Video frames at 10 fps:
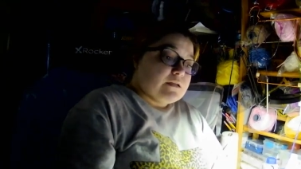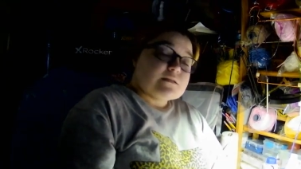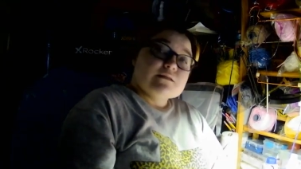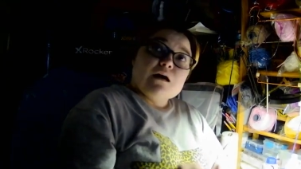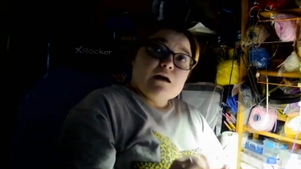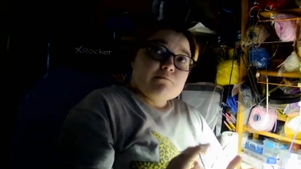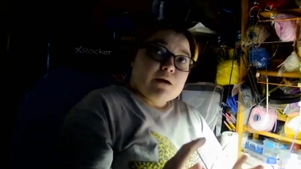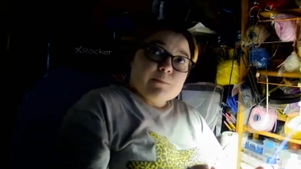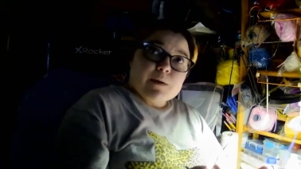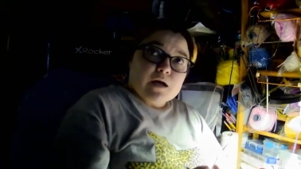It's not
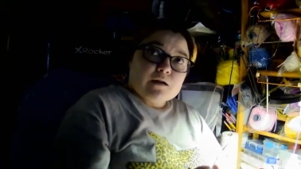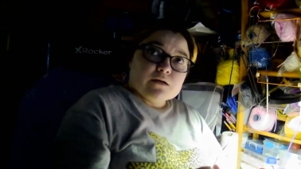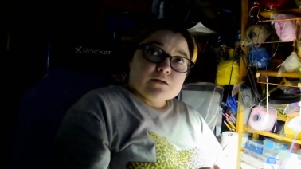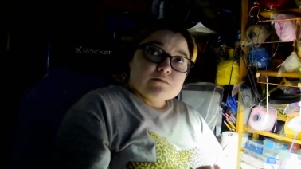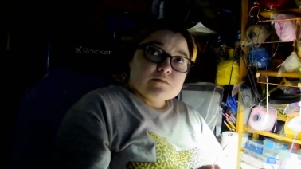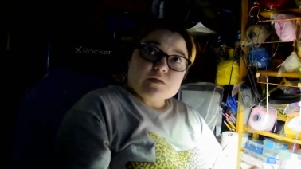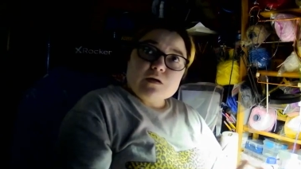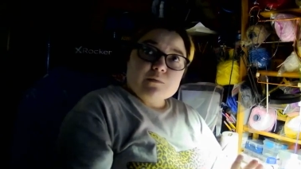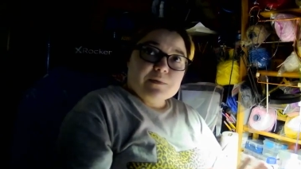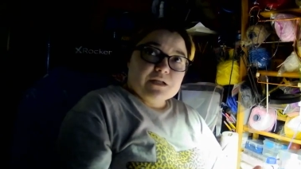my pattern,
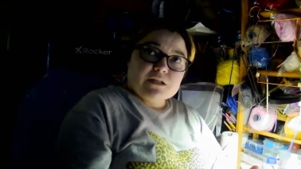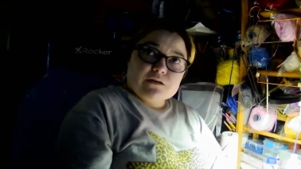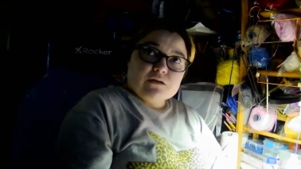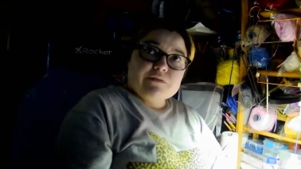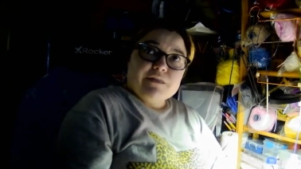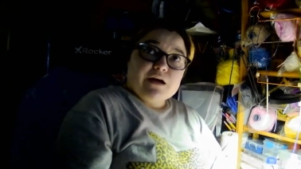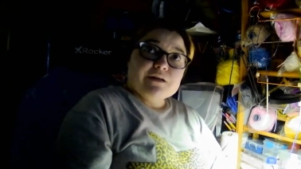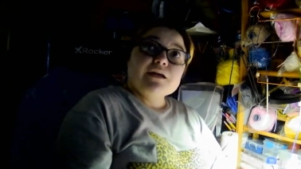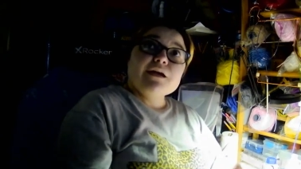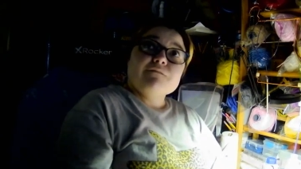so I'll be clear on
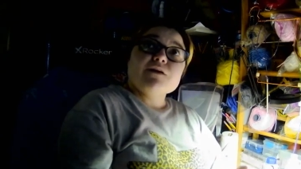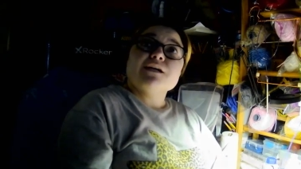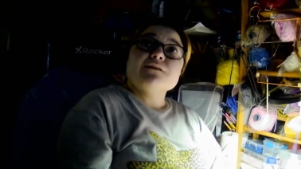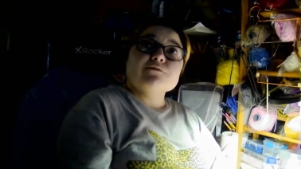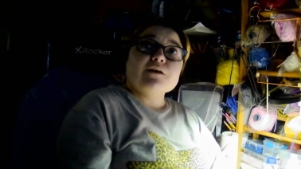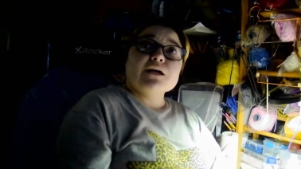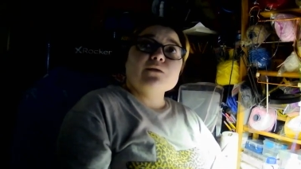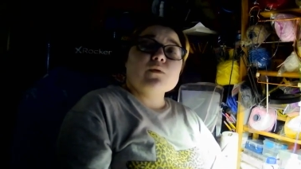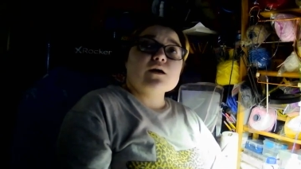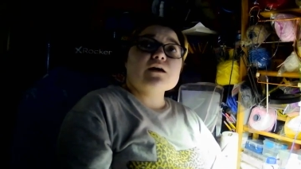that. If I can
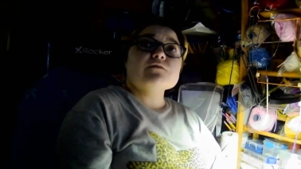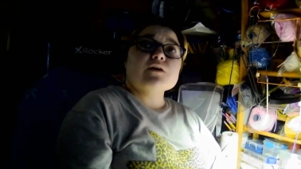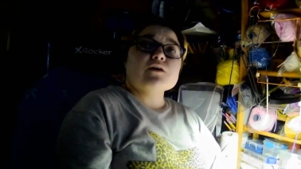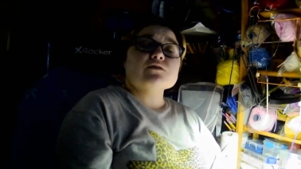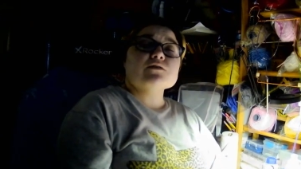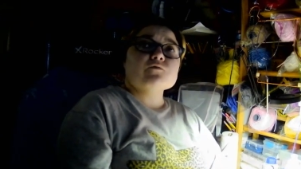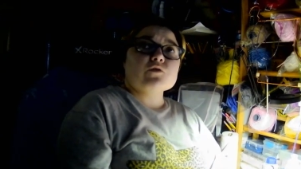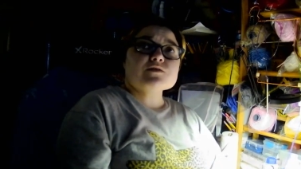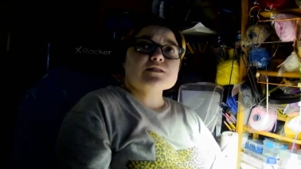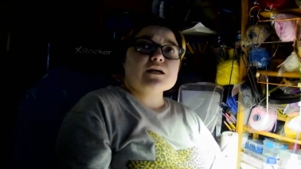find where I found it the
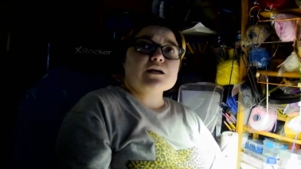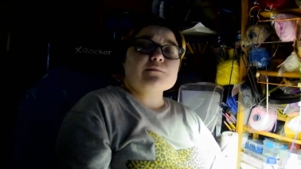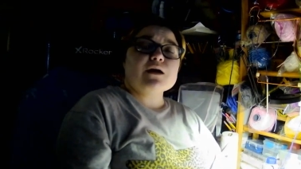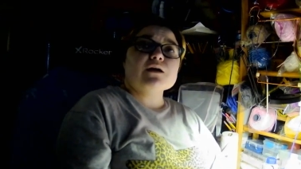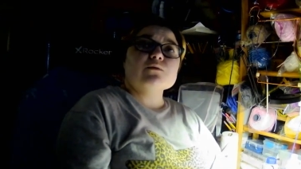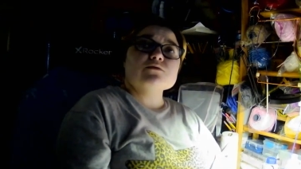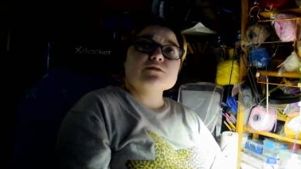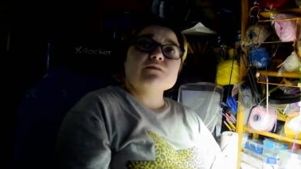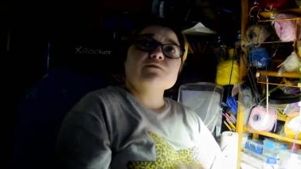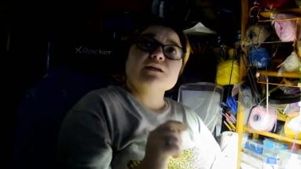first time, I will
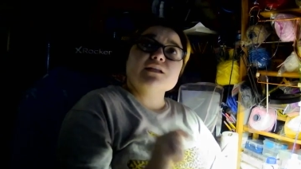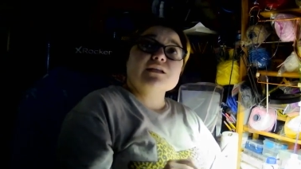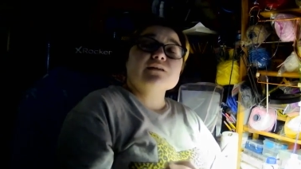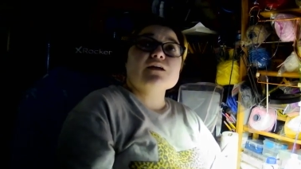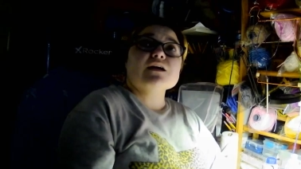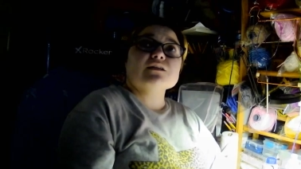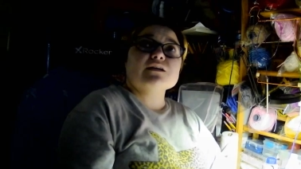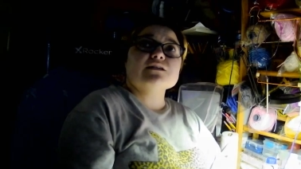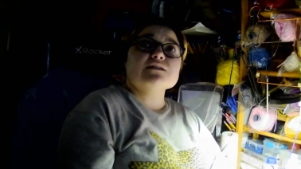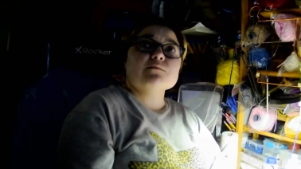definitely leave that
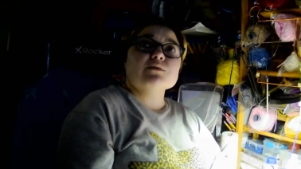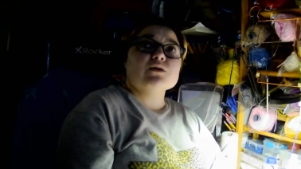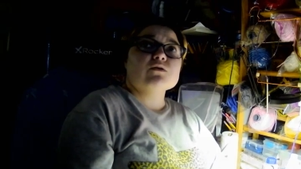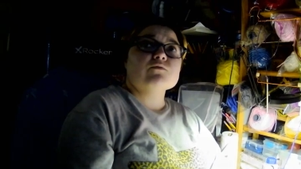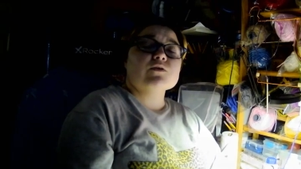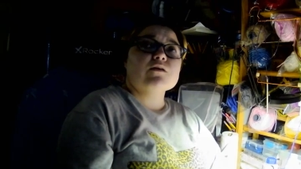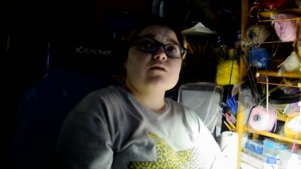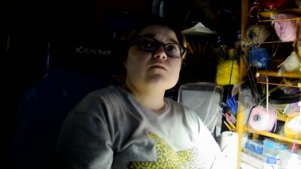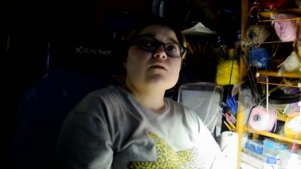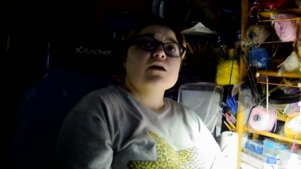link down below for
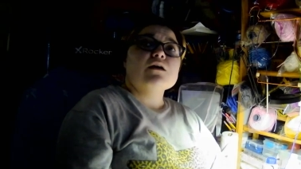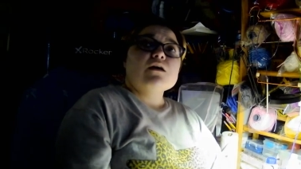y'all.